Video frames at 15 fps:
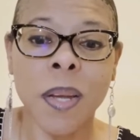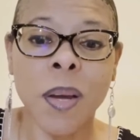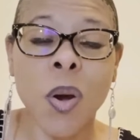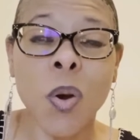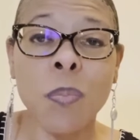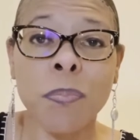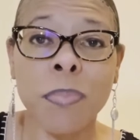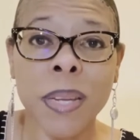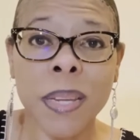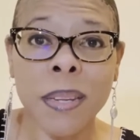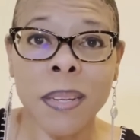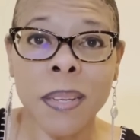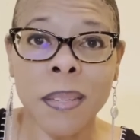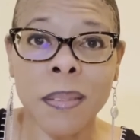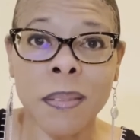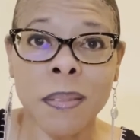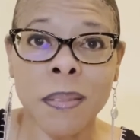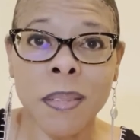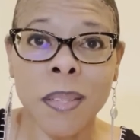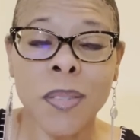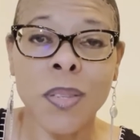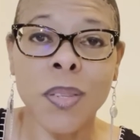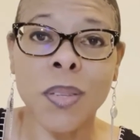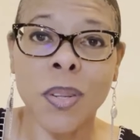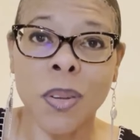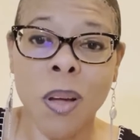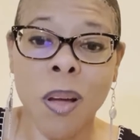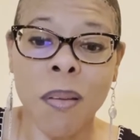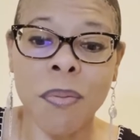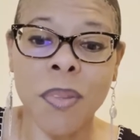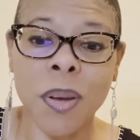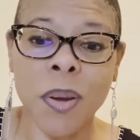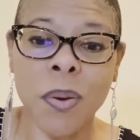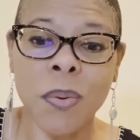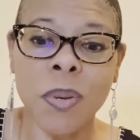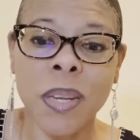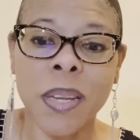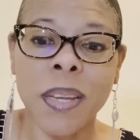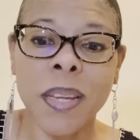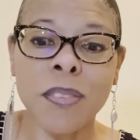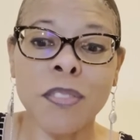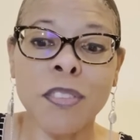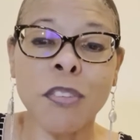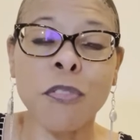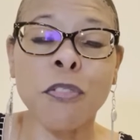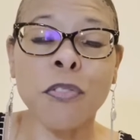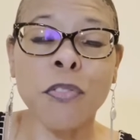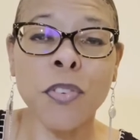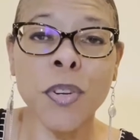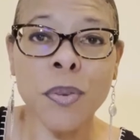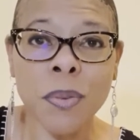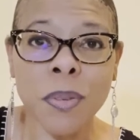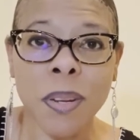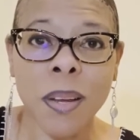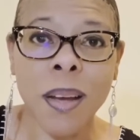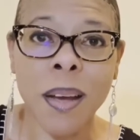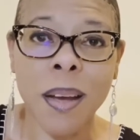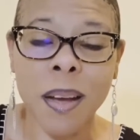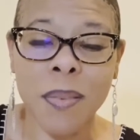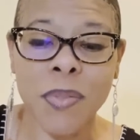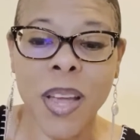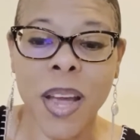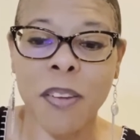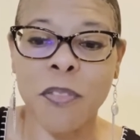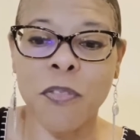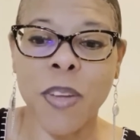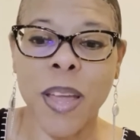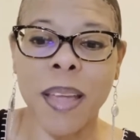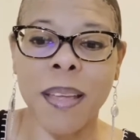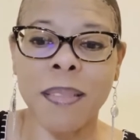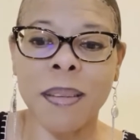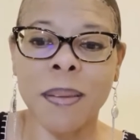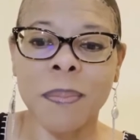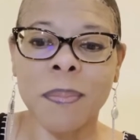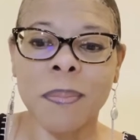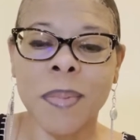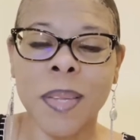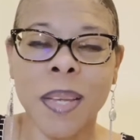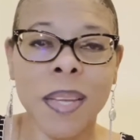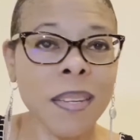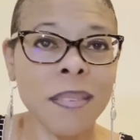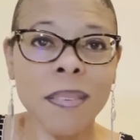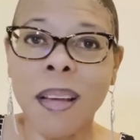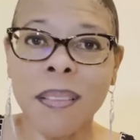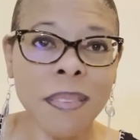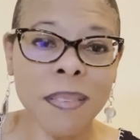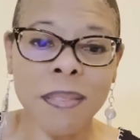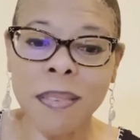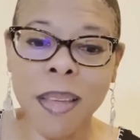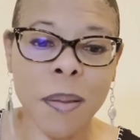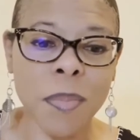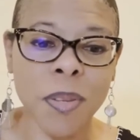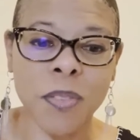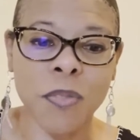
Obedience to the law, though, is the fruit of that faith. And it's not the same as